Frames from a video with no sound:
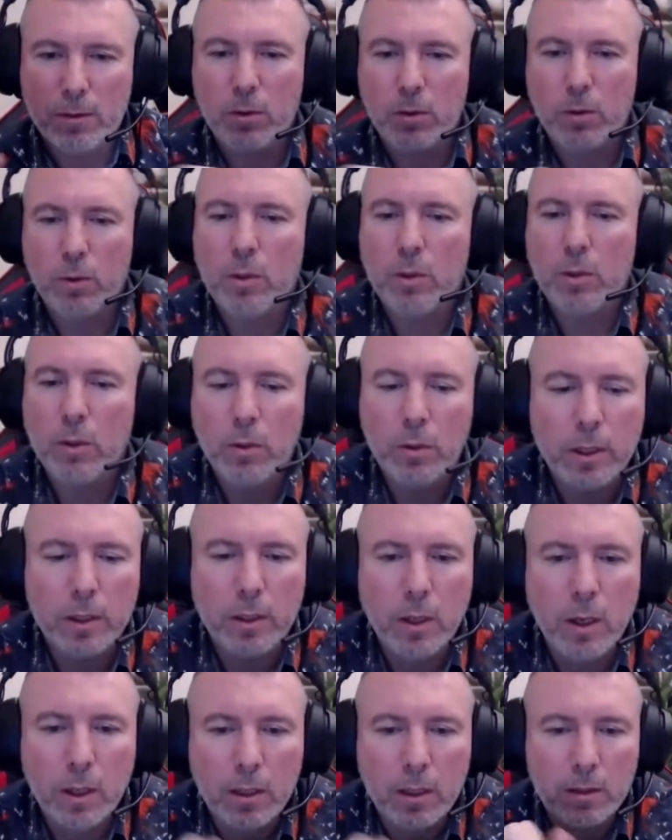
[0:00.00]
So you're
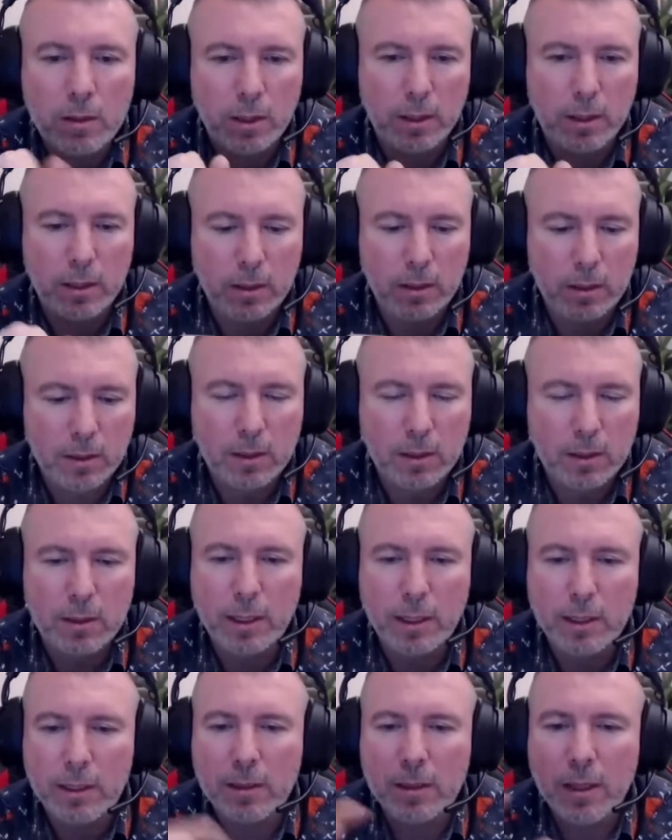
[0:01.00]
knowing, oh, it's like this, it's
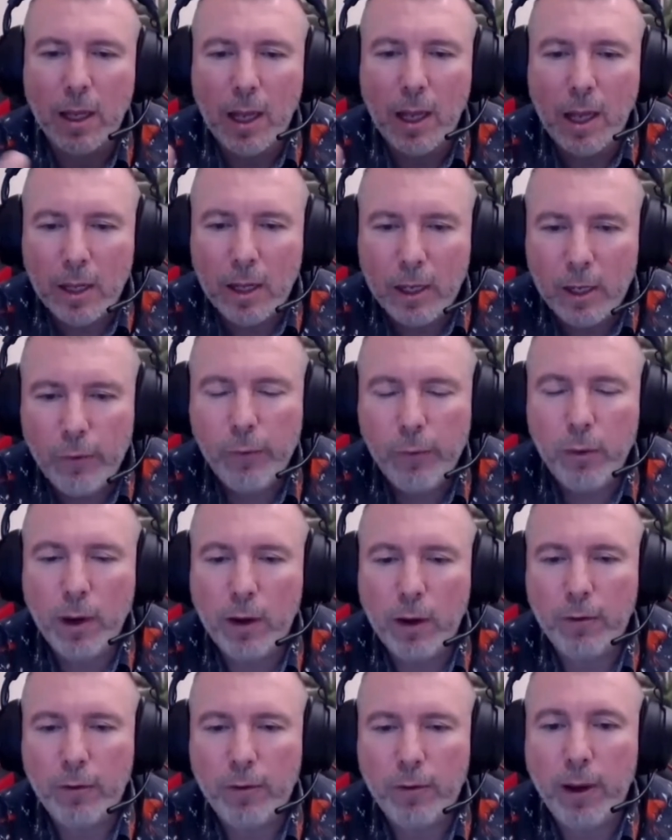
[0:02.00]
like this. If you
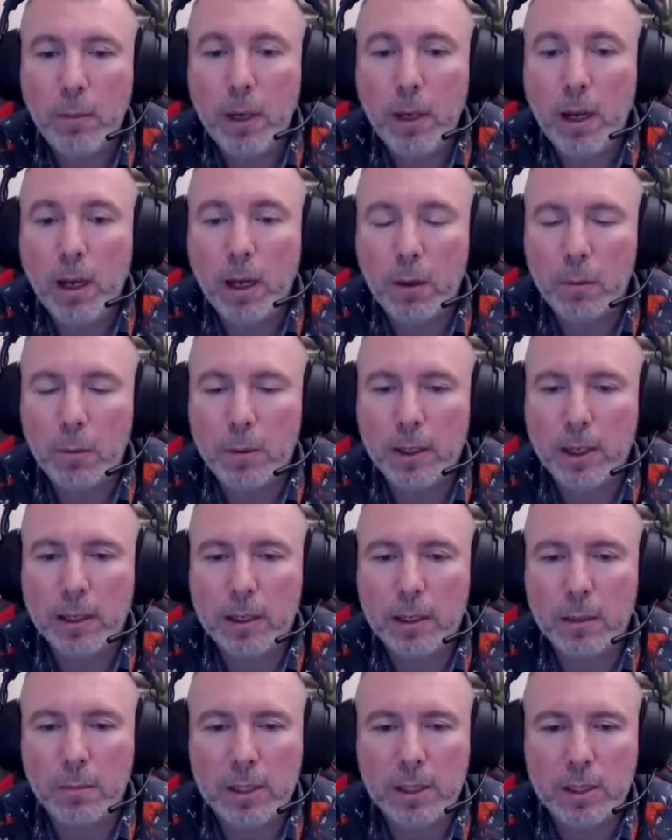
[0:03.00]
are familiar with
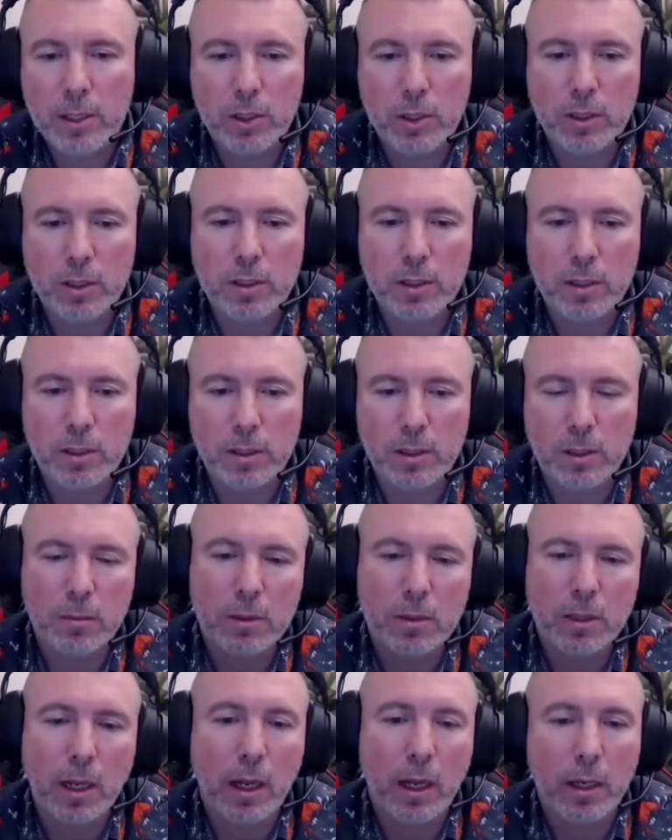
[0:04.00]
other messenger
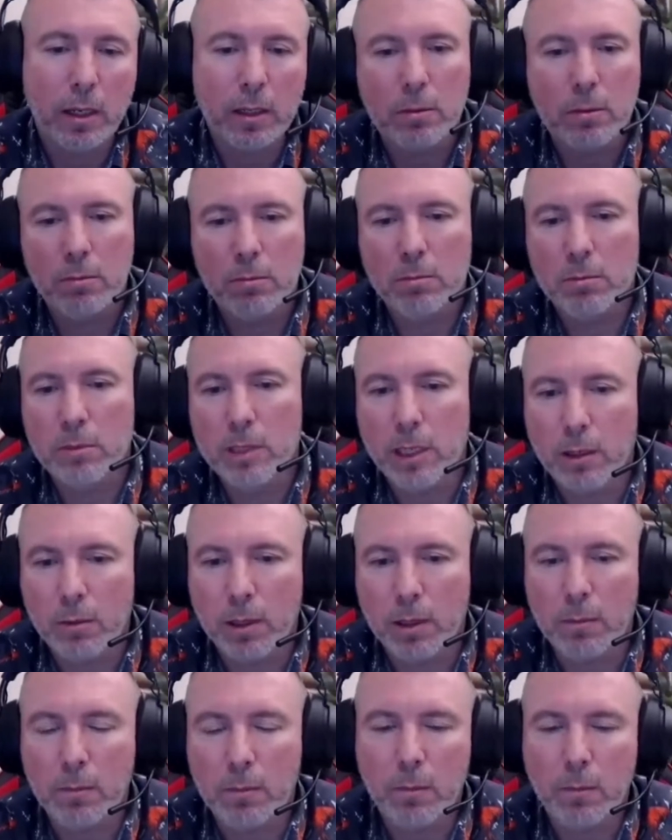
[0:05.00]
systems like
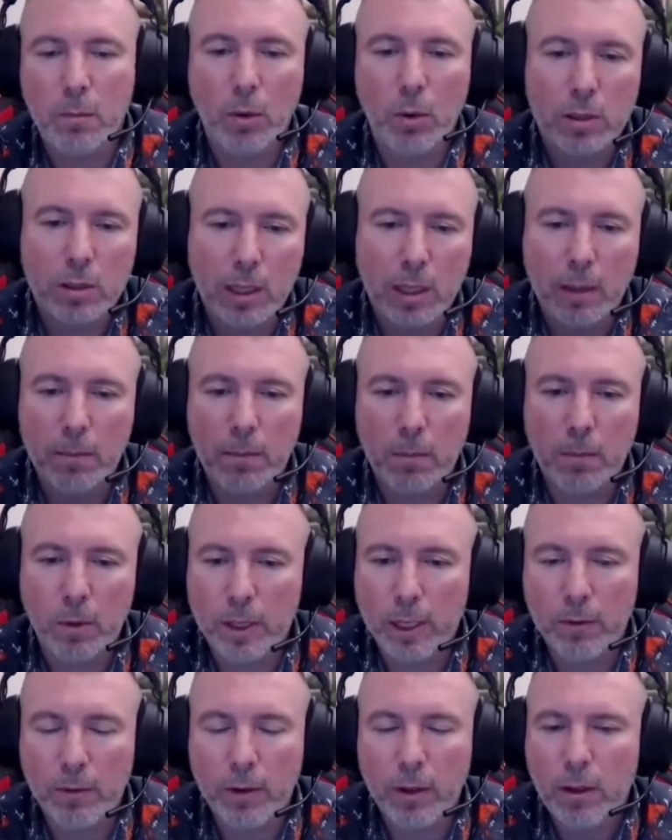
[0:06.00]
Telegram, WhatsApp,
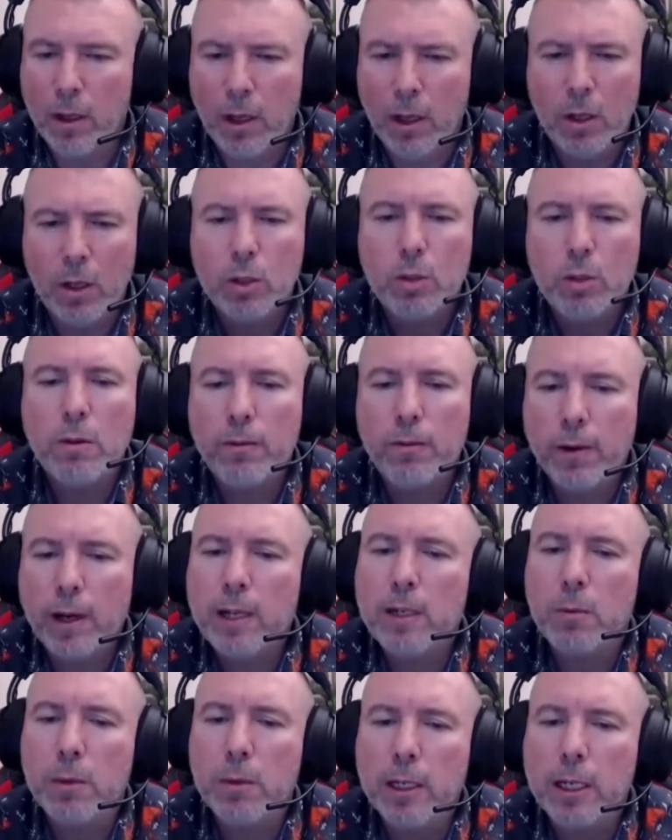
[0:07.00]
whatever, you will
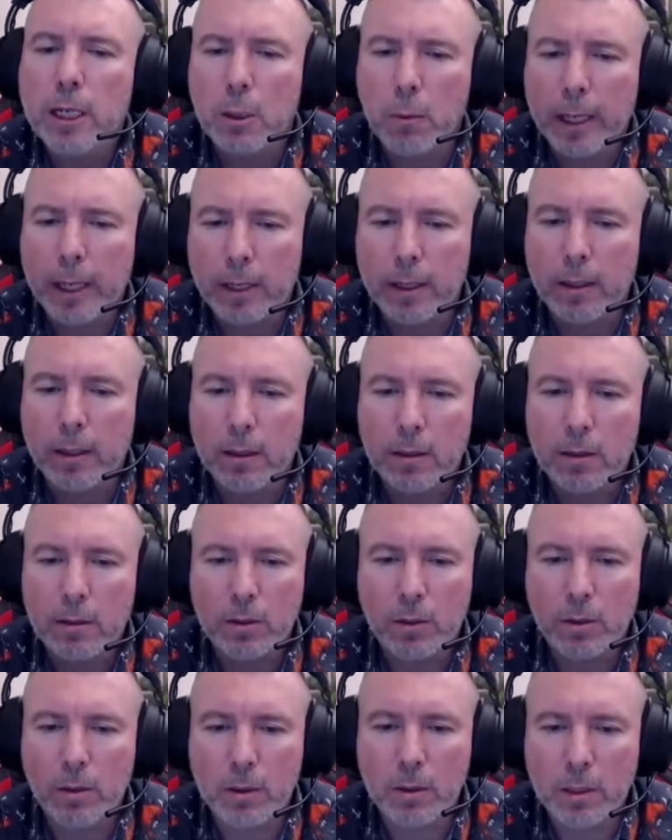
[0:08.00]
find really quick in.
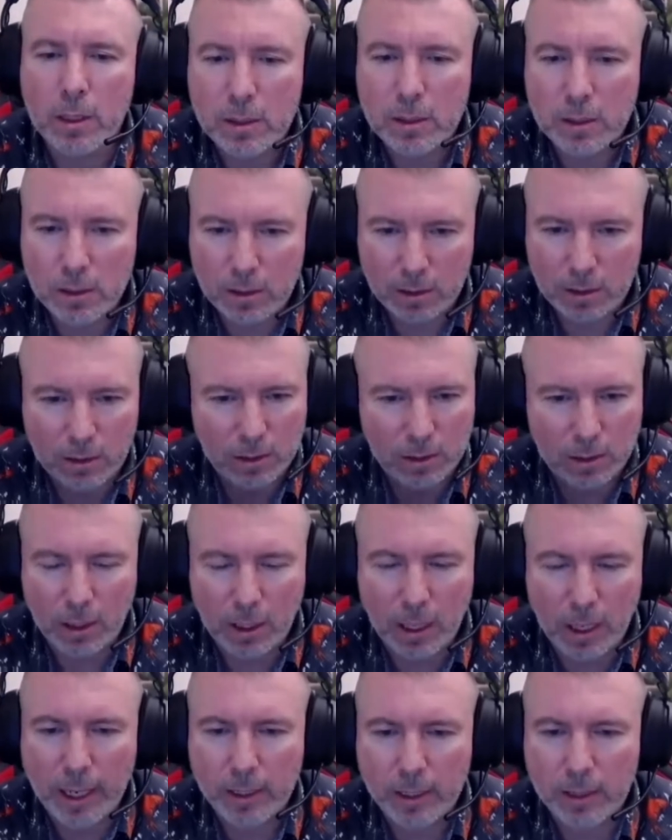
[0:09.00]
So this is
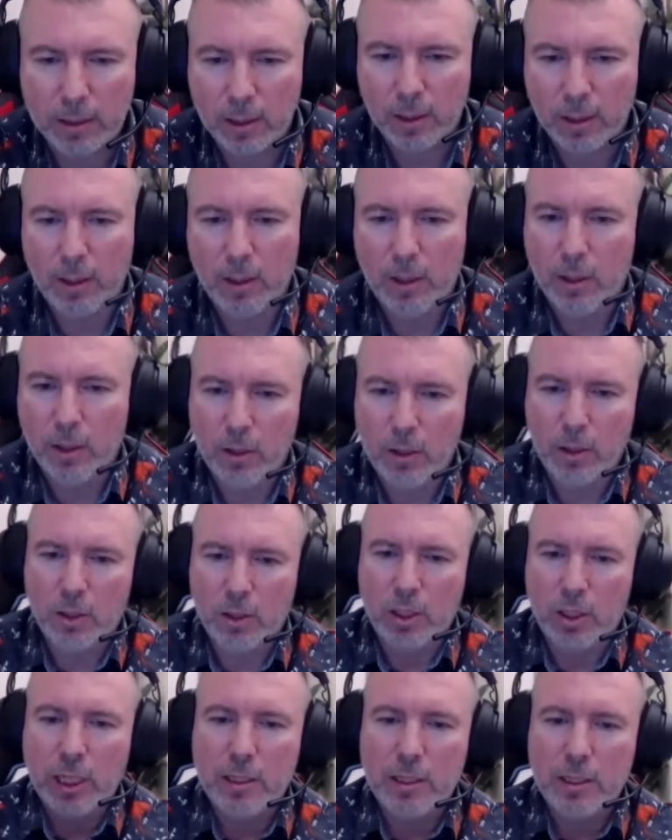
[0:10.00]
like
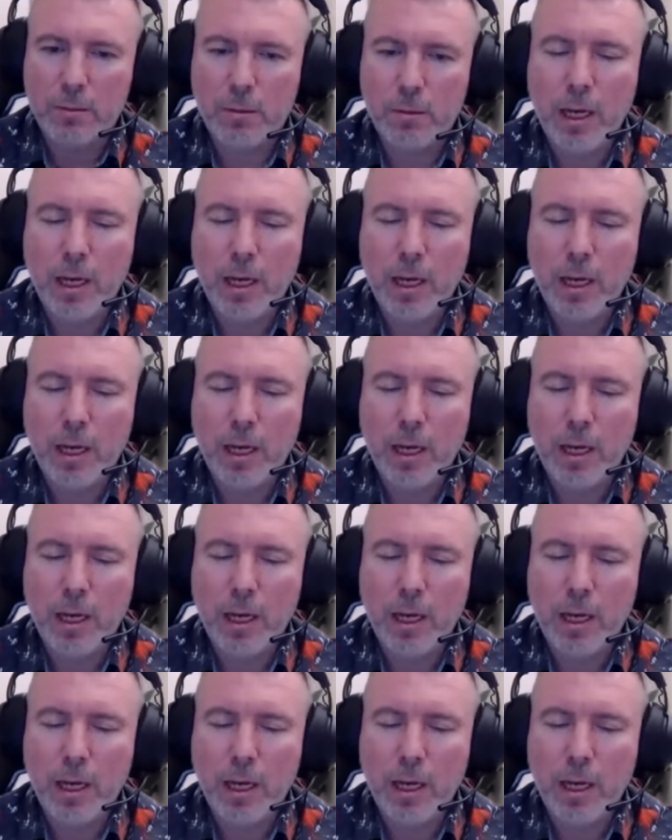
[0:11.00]
changing.